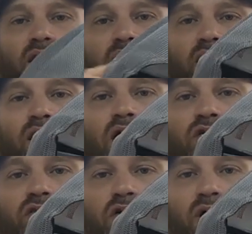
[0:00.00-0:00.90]
And it
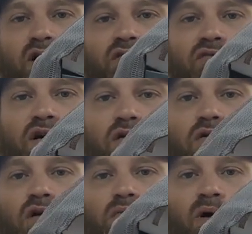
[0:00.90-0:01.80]
also has
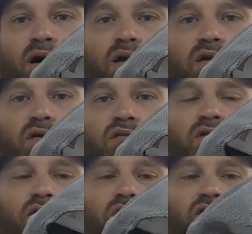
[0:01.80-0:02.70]
Velcro back here
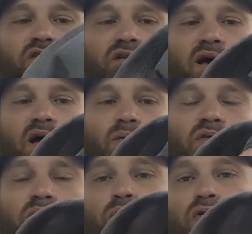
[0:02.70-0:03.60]
instead of the
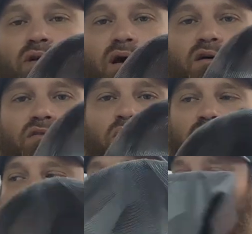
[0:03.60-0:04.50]
snaps. Pretty nice
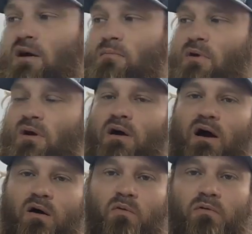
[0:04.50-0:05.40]
orange cap.
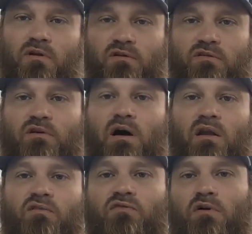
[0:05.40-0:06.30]
I wanted it
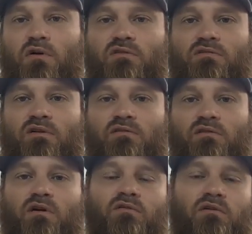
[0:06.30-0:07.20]
solid for hunting
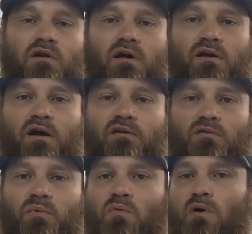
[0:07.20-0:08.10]
season because a lot of guys
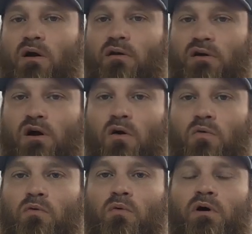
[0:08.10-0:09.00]
will be wearing it in
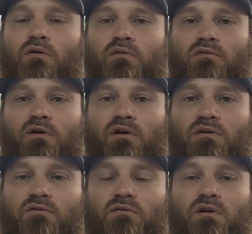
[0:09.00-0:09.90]
colder weather and
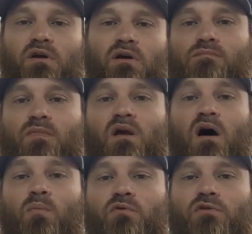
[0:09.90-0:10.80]
things.
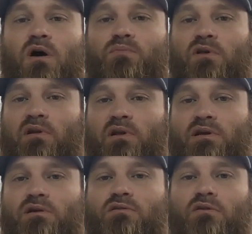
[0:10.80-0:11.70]
I'm going to drop the
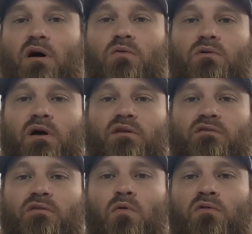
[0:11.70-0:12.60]
link to the online
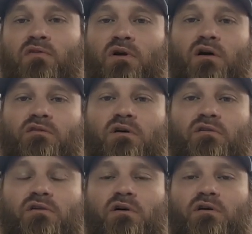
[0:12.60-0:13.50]
store for God's
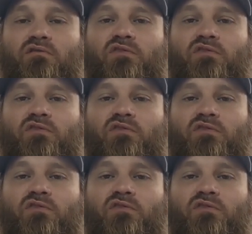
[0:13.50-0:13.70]
Country Hunting and